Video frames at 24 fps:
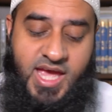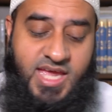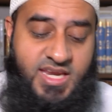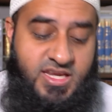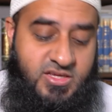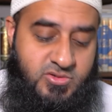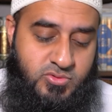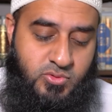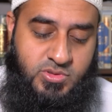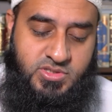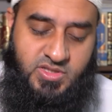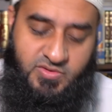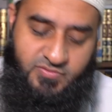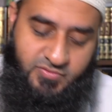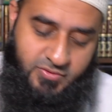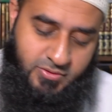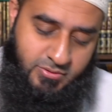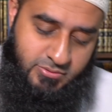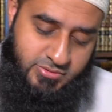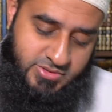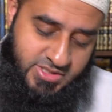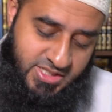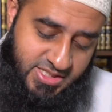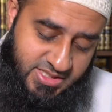any sort of
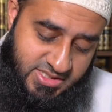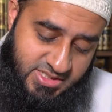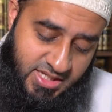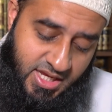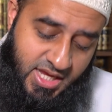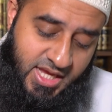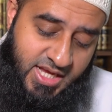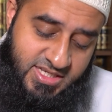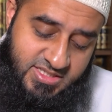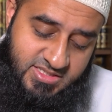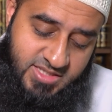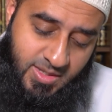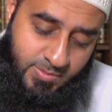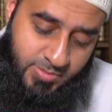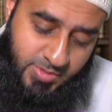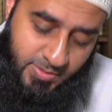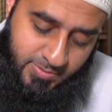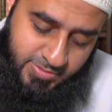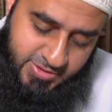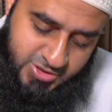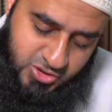difficulties. Step number